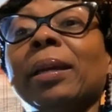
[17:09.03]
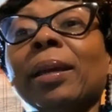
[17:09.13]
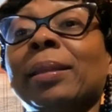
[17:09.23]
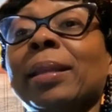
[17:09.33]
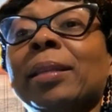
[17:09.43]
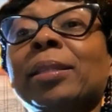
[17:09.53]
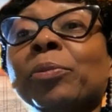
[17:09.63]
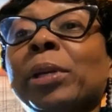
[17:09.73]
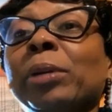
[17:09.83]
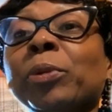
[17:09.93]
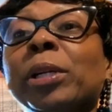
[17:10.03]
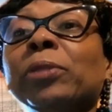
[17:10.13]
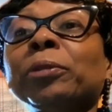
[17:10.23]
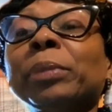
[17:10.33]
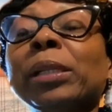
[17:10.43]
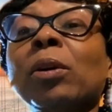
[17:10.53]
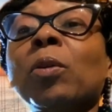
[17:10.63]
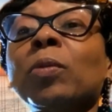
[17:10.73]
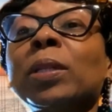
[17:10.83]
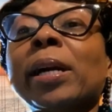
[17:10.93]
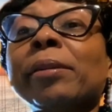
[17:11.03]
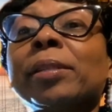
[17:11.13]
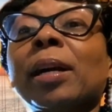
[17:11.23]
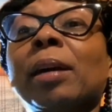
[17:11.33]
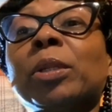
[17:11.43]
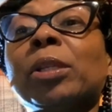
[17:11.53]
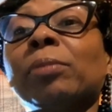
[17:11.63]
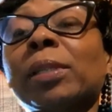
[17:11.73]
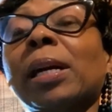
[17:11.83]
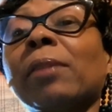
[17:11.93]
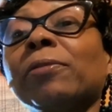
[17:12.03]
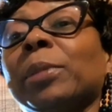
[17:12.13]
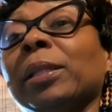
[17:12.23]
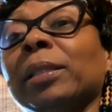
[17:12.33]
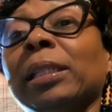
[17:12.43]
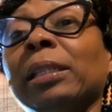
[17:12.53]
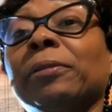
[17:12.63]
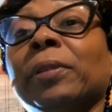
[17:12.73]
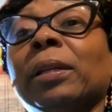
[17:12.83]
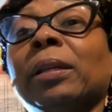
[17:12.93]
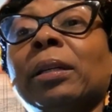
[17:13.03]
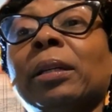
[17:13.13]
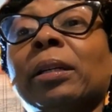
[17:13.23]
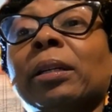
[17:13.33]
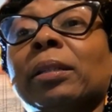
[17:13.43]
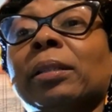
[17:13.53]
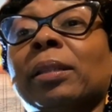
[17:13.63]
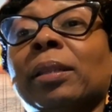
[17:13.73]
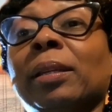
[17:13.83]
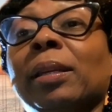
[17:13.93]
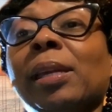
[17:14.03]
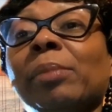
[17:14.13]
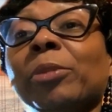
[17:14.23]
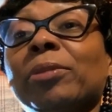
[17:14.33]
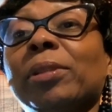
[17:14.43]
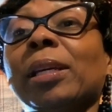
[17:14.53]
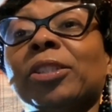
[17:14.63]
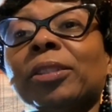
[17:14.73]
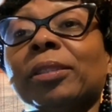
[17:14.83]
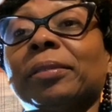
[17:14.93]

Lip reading: And that's the way it was for me the whole entire time until it was time for me to leave the chemo session.